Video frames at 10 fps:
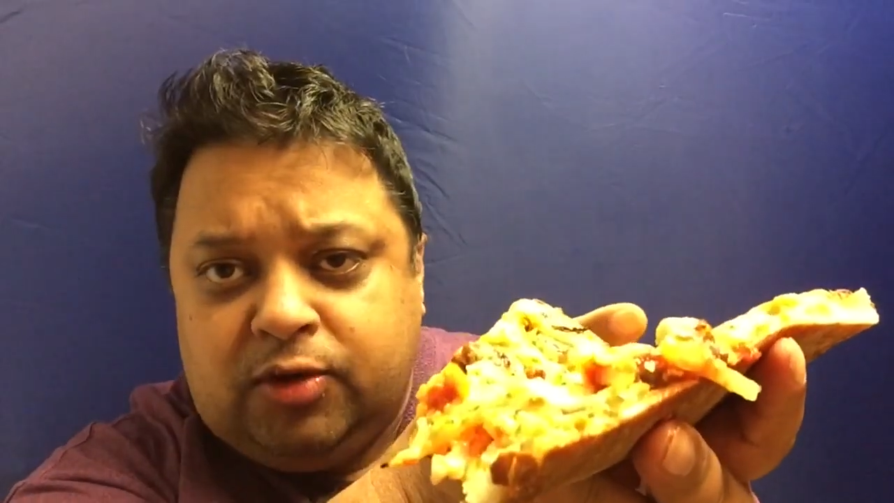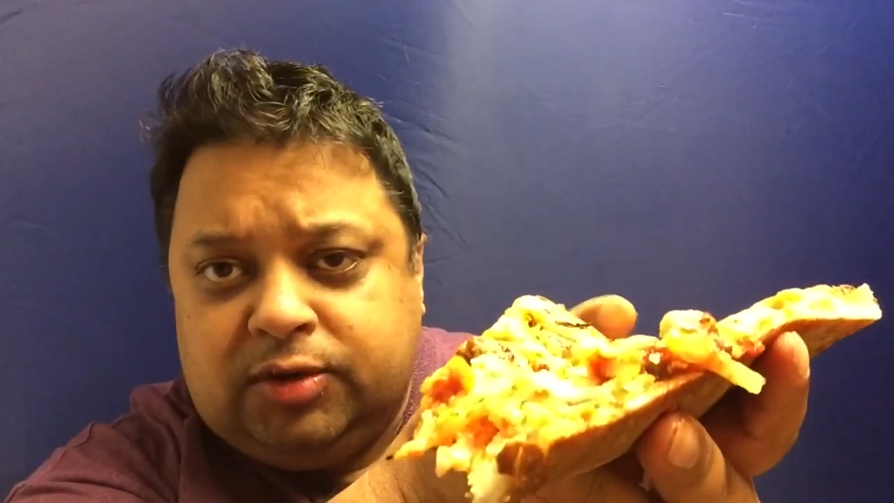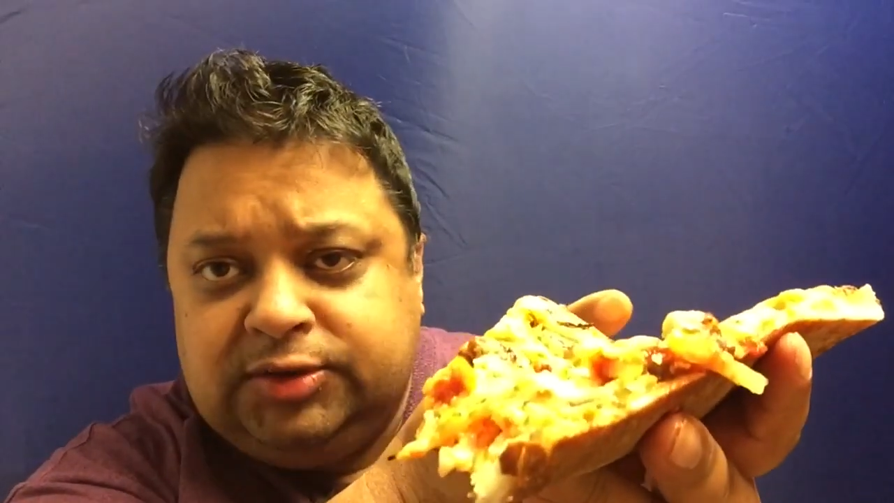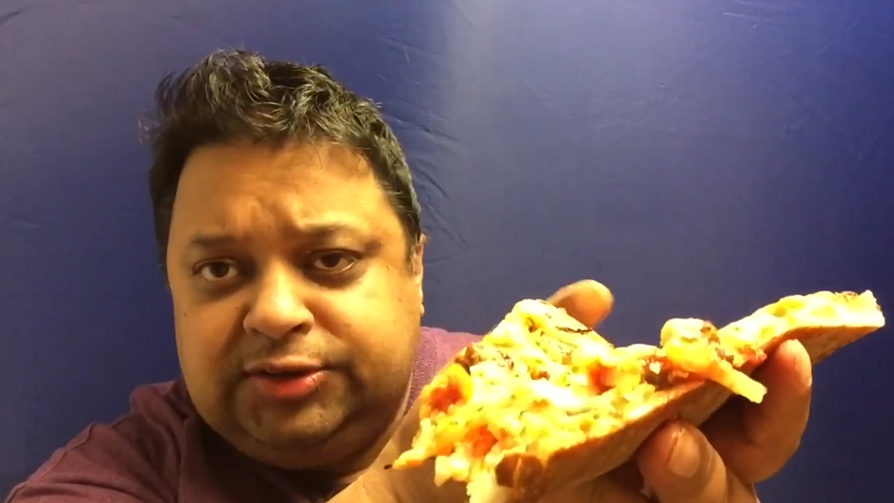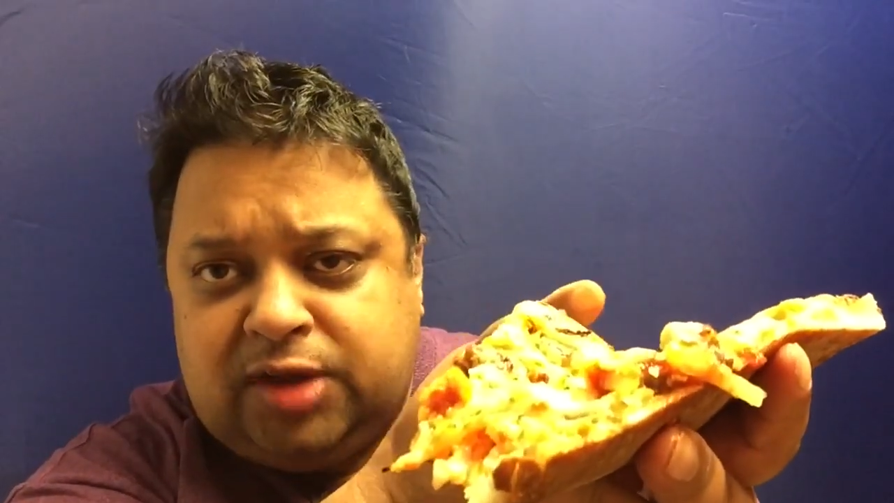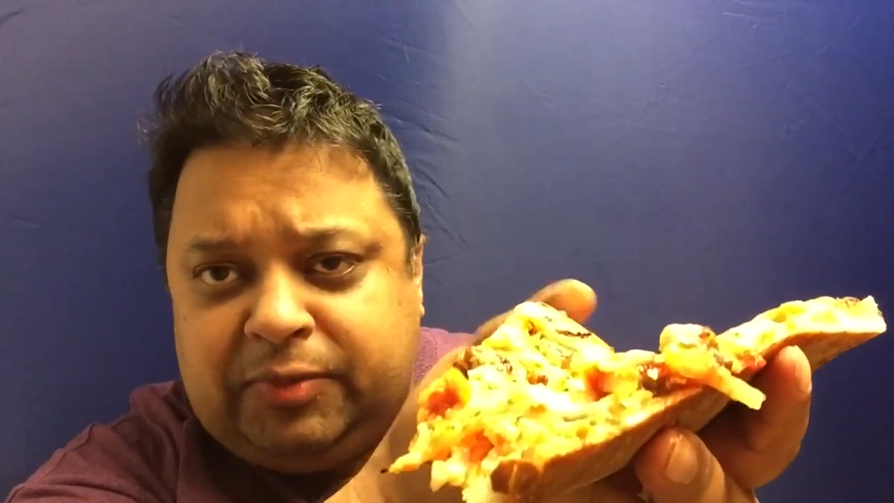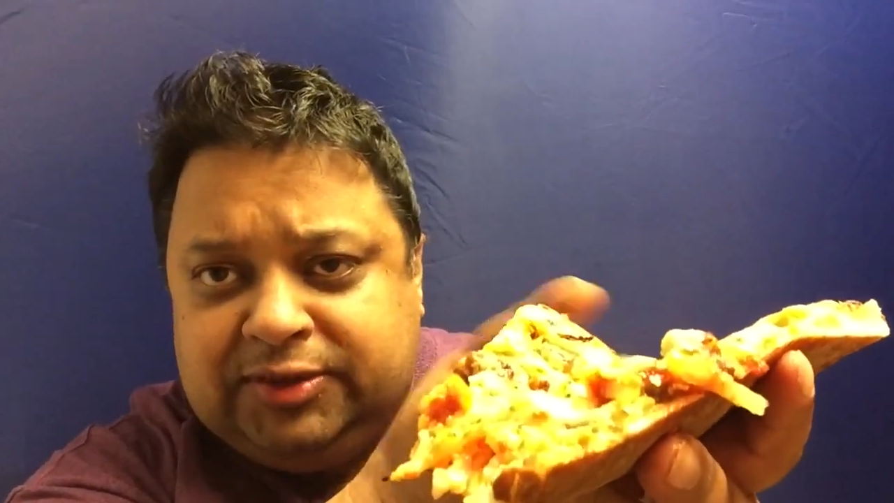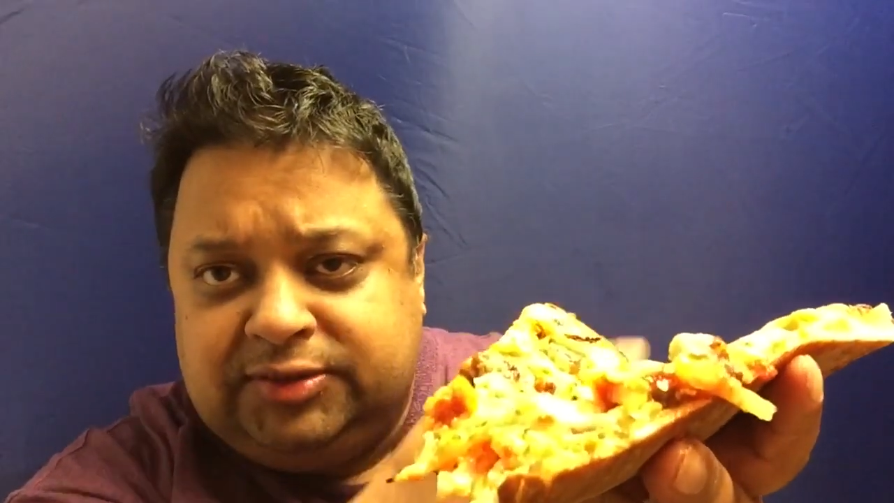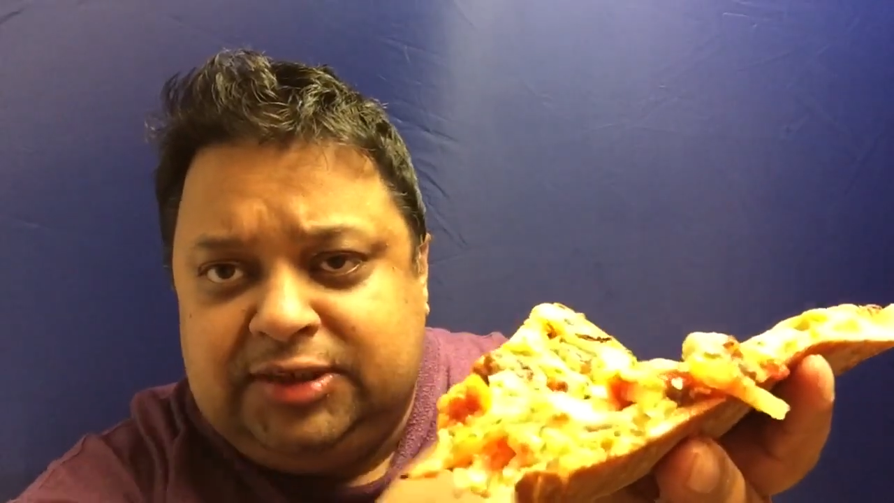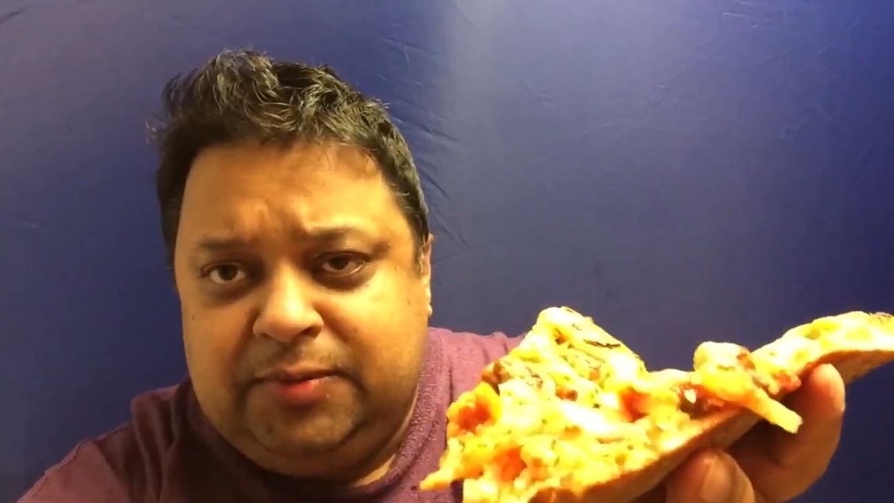You can see some of
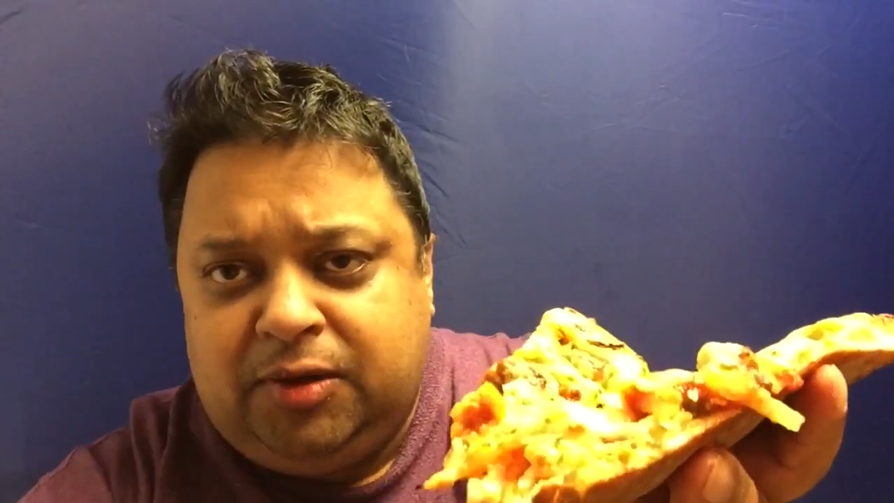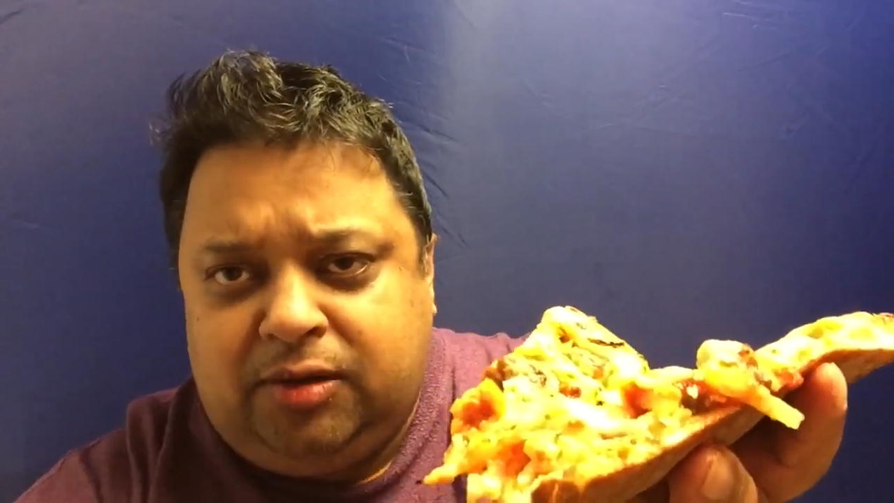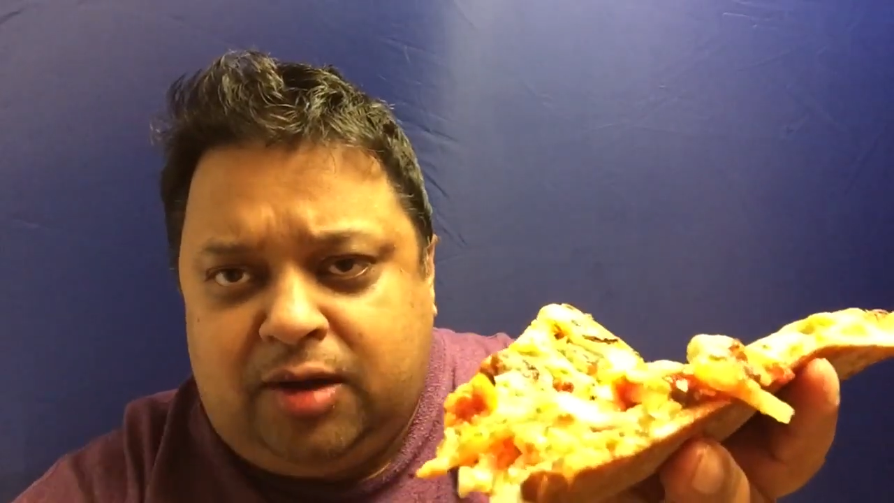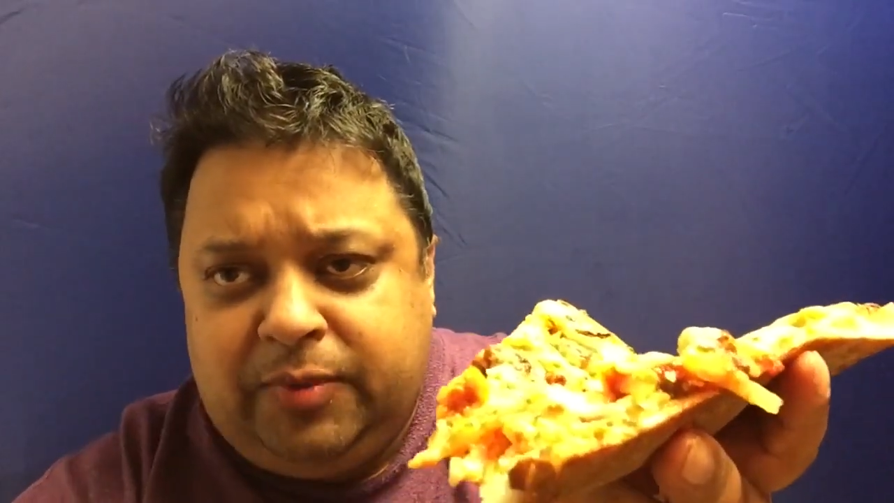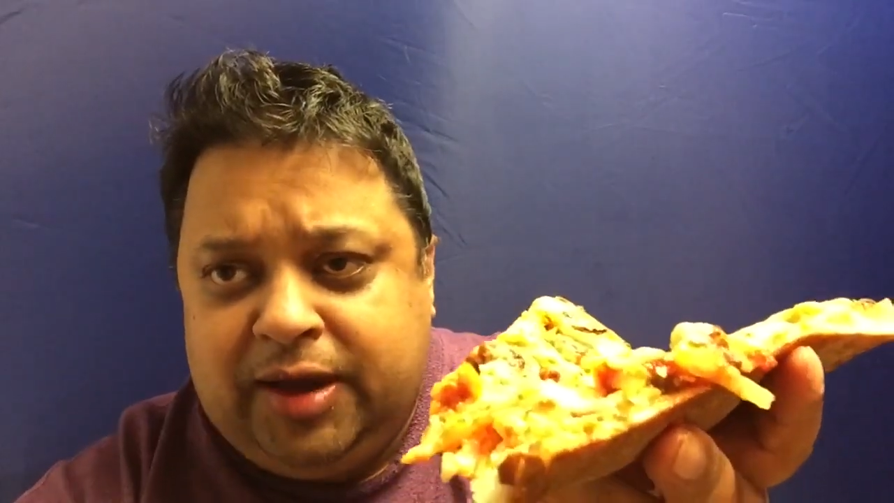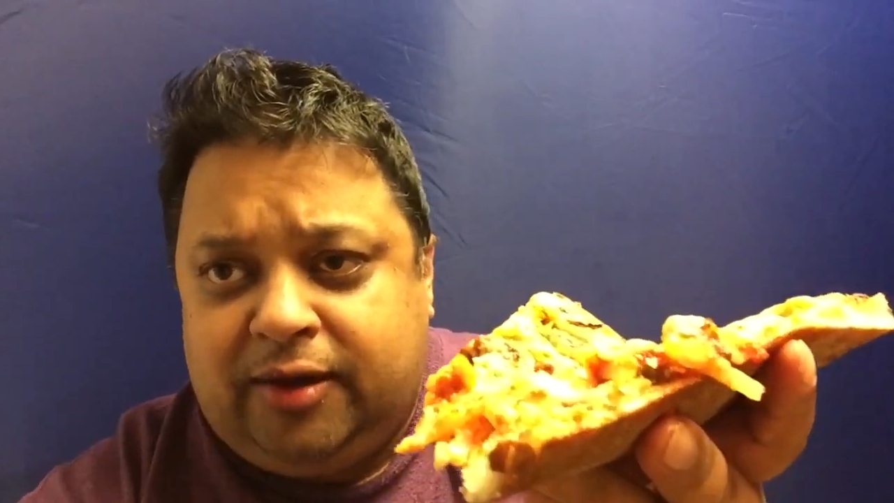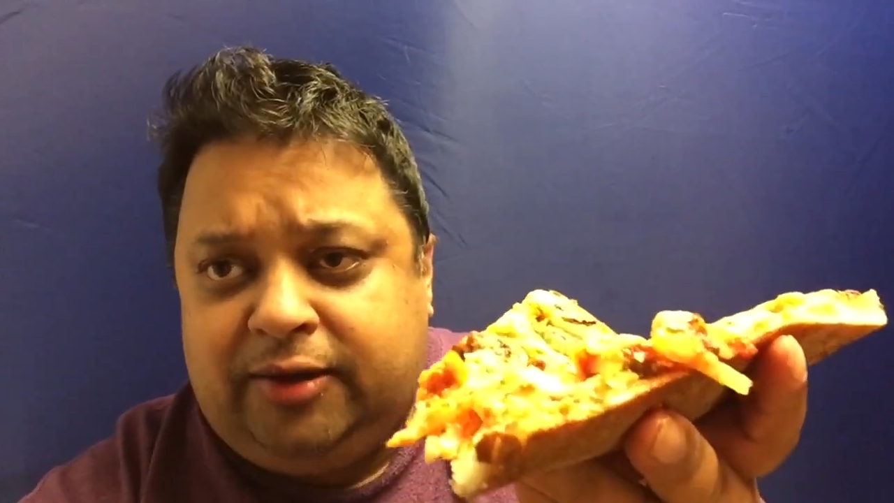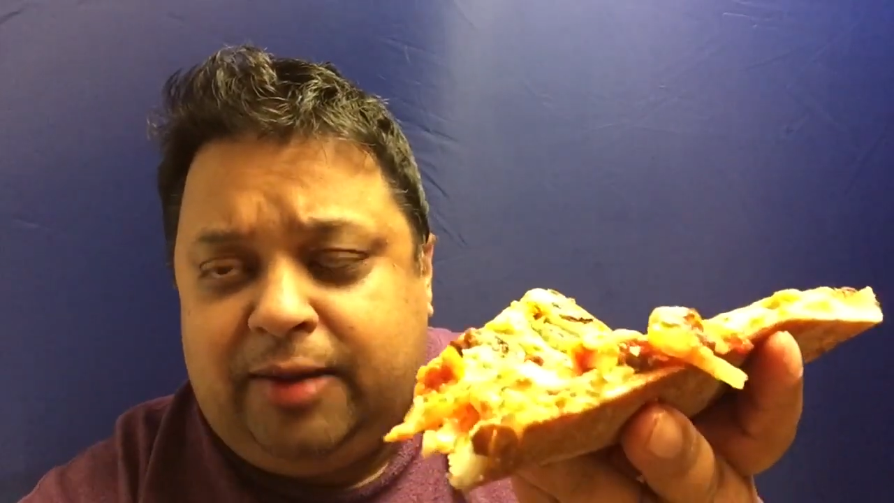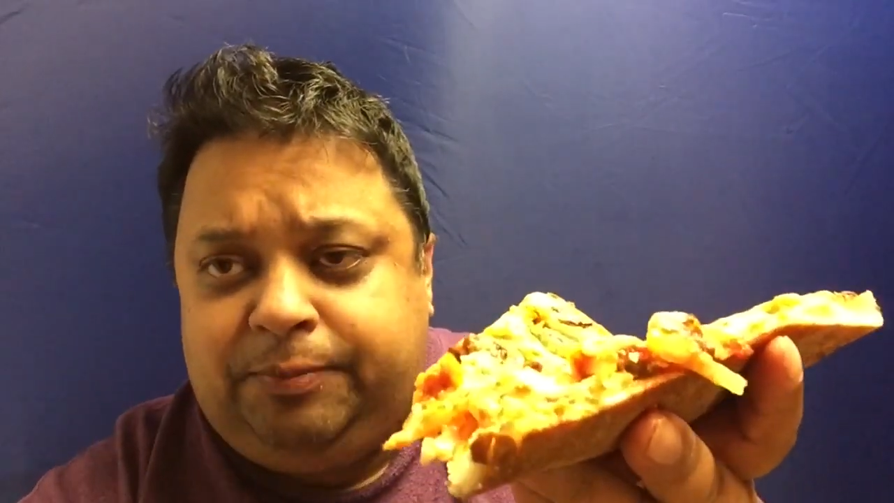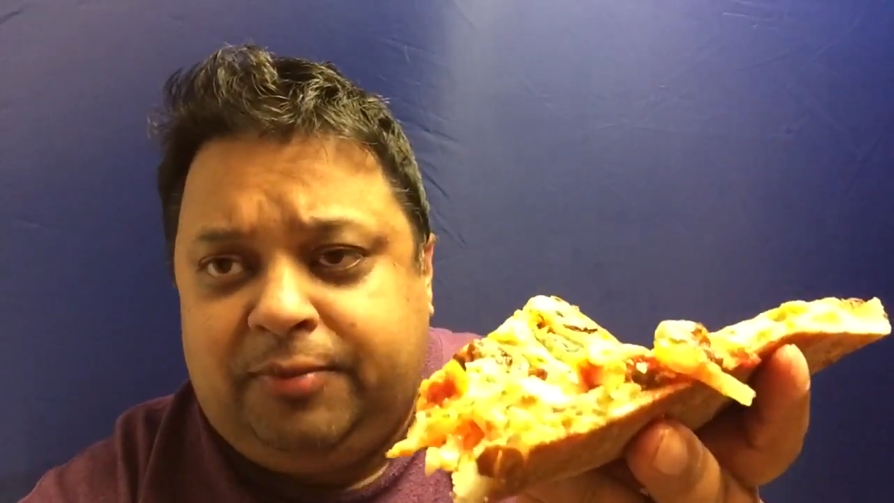the steam coming out
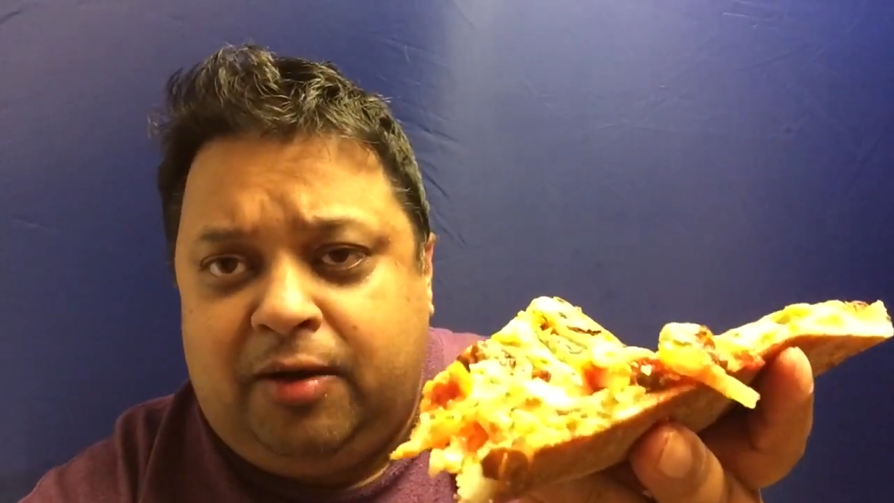of that